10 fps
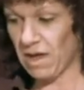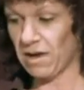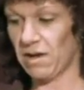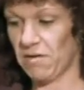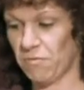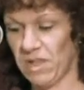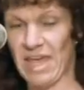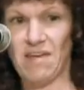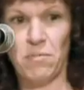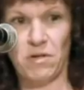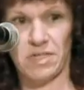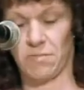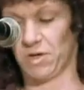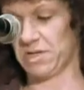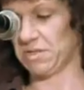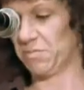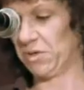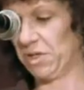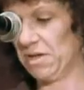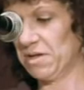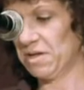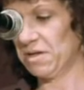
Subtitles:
And if we label someone as a bully,